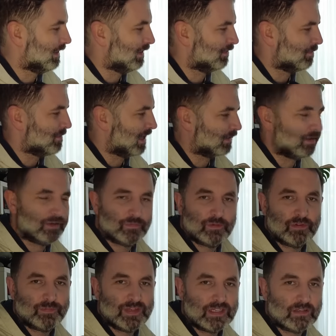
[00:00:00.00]
If the background
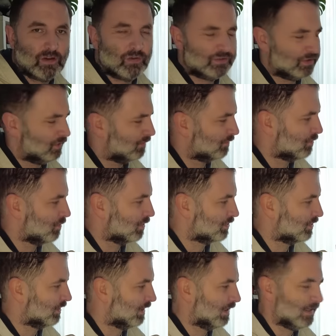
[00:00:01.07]
would have been closer, of
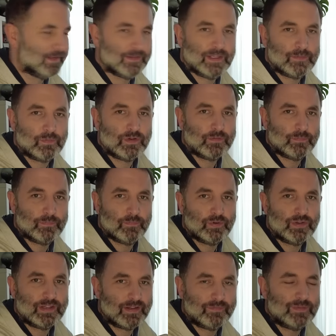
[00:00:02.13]
course, it
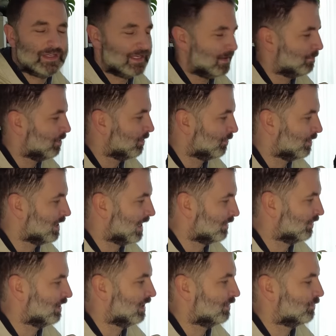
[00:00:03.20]
wouldn't have been that blurry
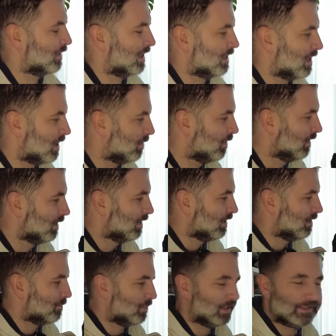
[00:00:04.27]
as it is right now.
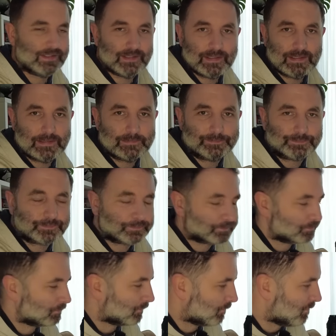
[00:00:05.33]
But
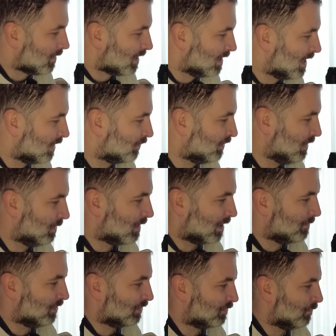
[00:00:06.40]
still,
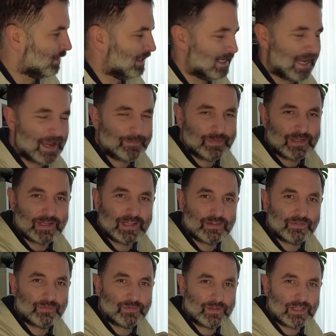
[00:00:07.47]
I'm just really happy. And
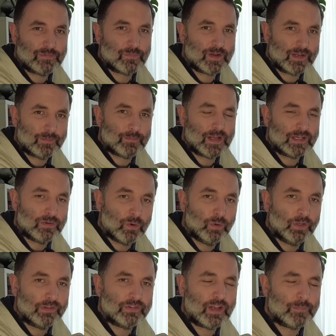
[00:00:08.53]
that's what my
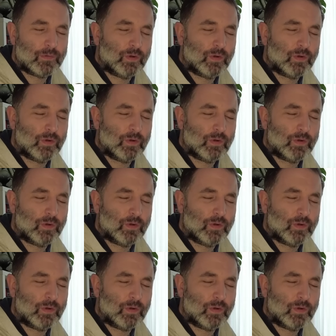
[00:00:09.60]
goal is.